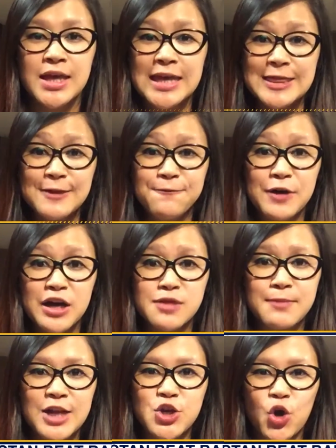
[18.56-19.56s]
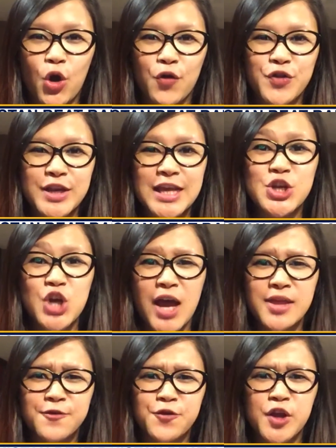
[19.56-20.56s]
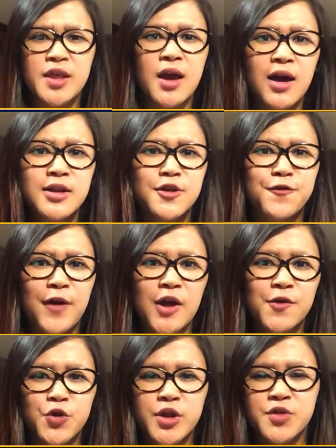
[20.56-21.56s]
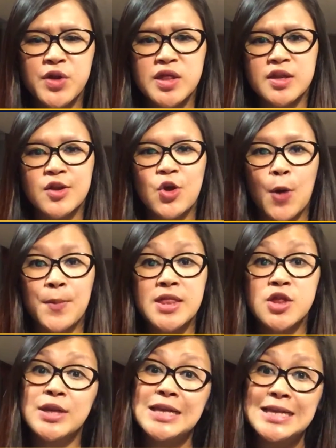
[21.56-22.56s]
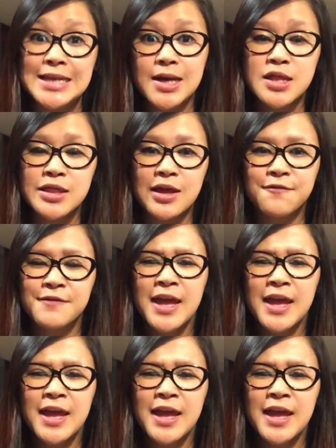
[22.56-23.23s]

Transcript: In the first match of the day, Shahid Afridi under fire for his recent comments on India's love